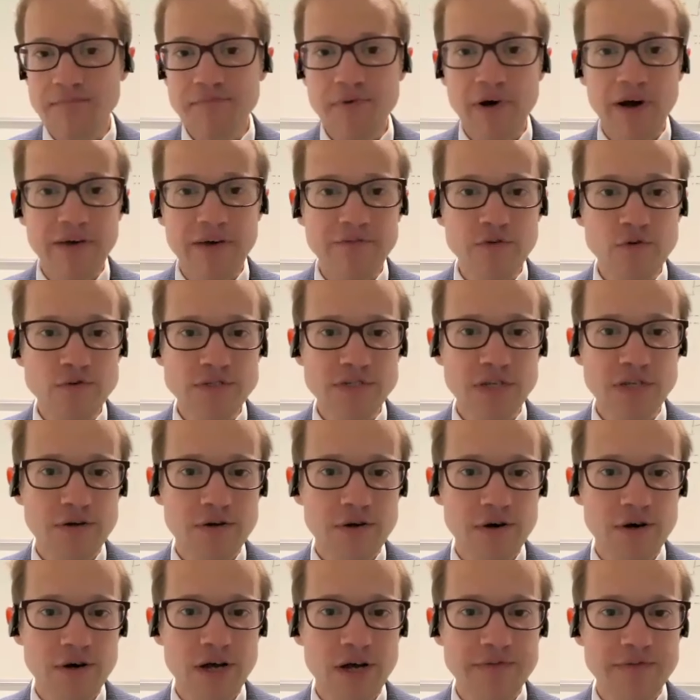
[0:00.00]
But I've also
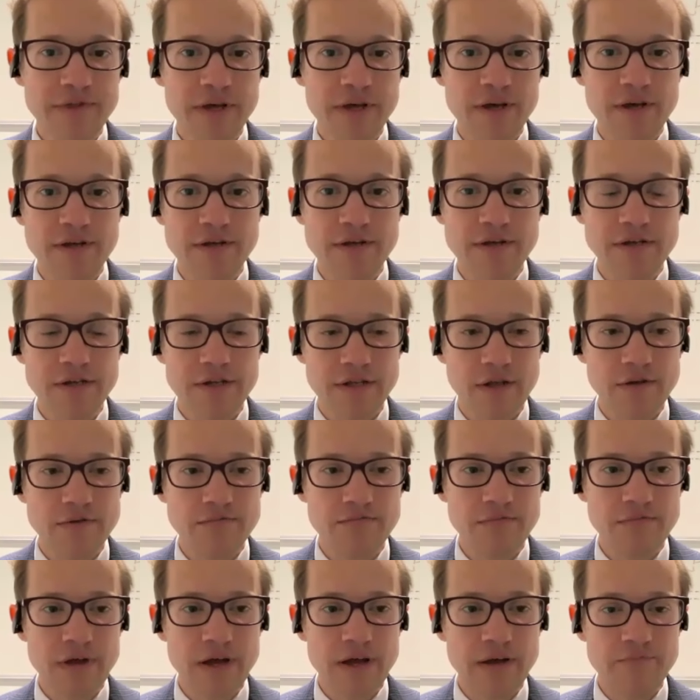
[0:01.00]
got other, you know,
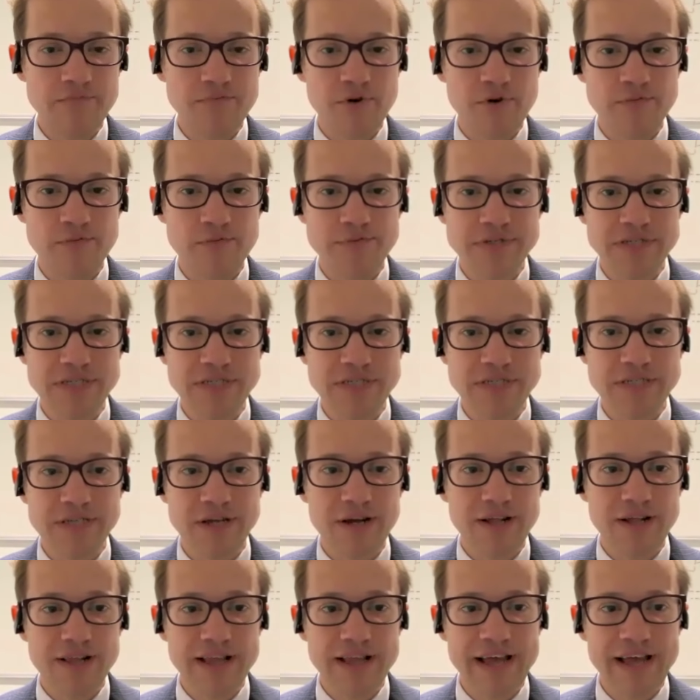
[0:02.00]
uh, properties that
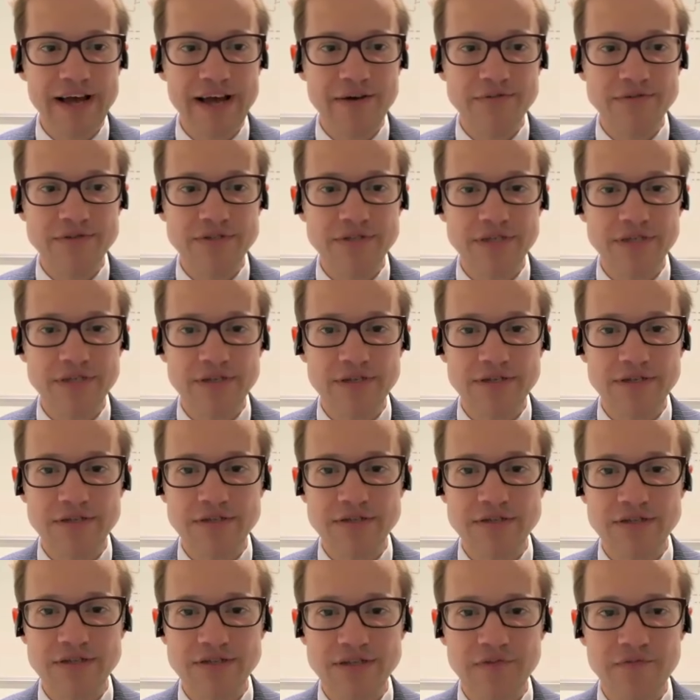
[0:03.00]
I'll let out to,
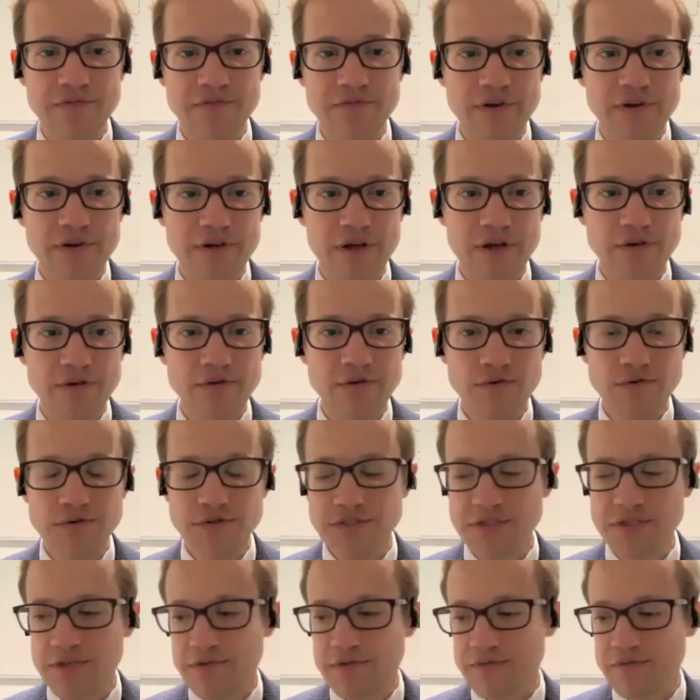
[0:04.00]
to different
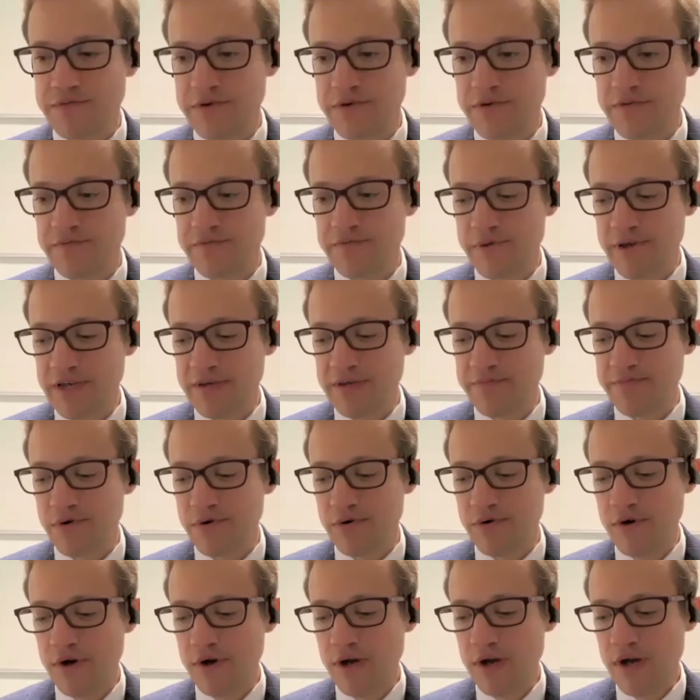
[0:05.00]
cohorts of, of
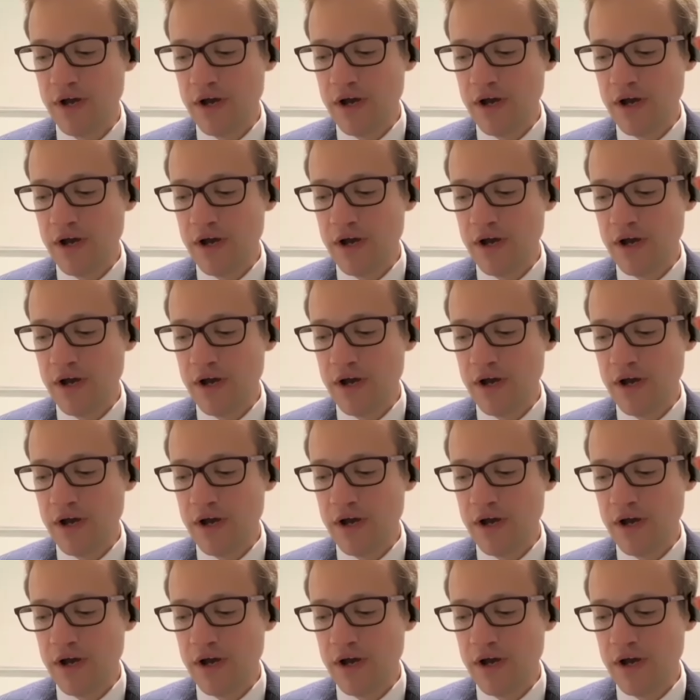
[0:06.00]
people.